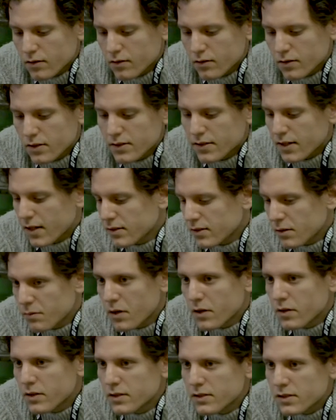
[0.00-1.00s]
discuss
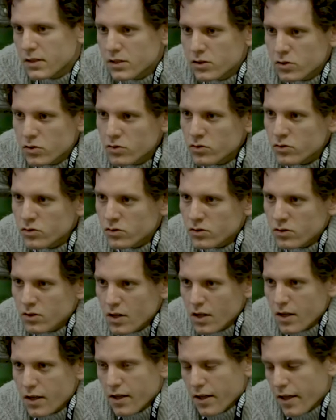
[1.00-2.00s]
about these issues.
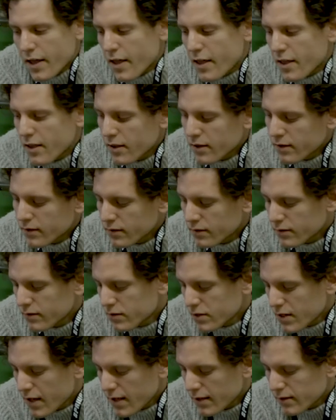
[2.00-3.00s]
And
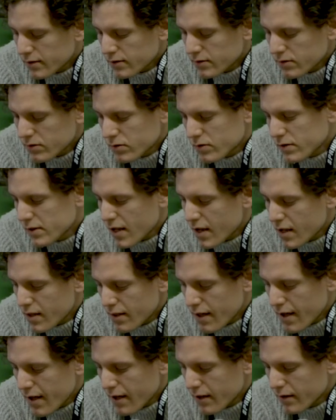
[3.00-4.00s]
just to say
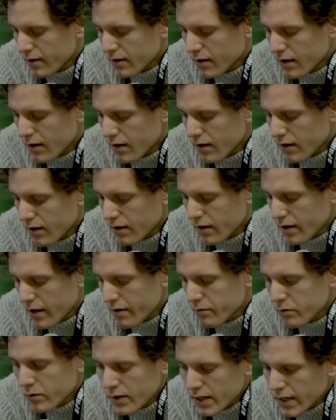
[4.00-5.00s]
that
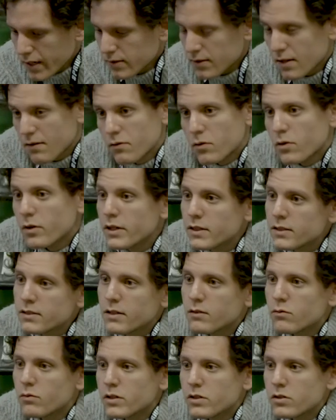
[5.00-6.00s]
everyone has a voice,
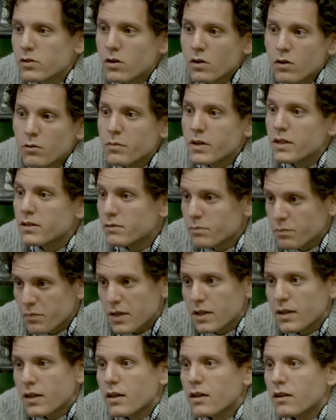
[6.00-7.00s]
and we should all be
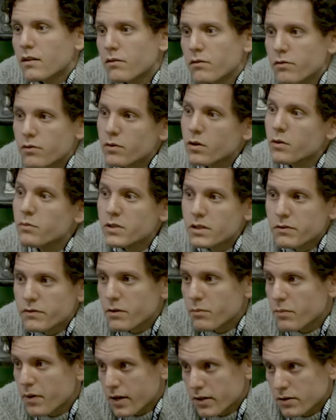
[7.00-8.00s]
speaking from
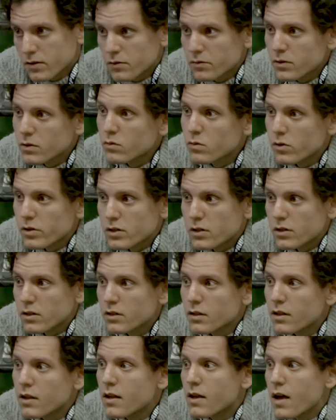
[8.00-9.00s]
different parts of the
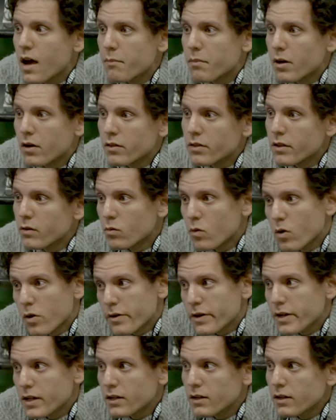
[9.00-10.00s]
world about the
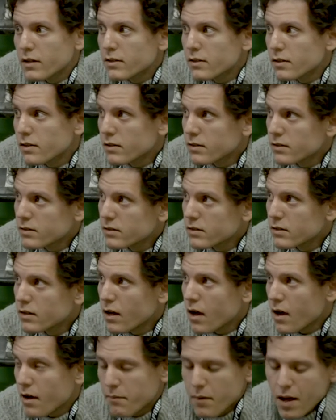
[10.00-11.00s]
worries,
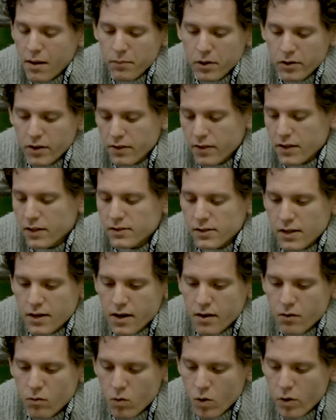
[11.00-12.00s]
about the things that
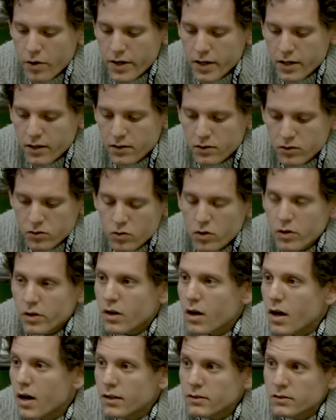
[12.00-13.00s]
are worrying to our
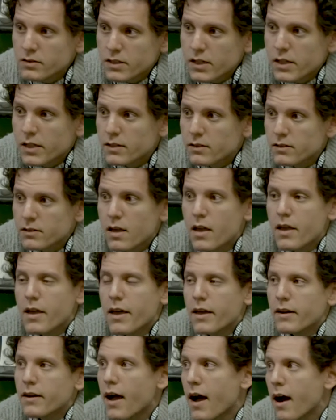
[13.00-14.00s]
context,
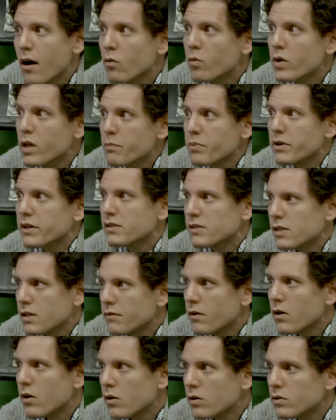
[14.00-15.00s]
and how we
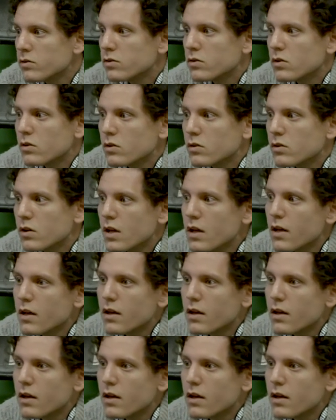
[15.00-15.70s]
perceive also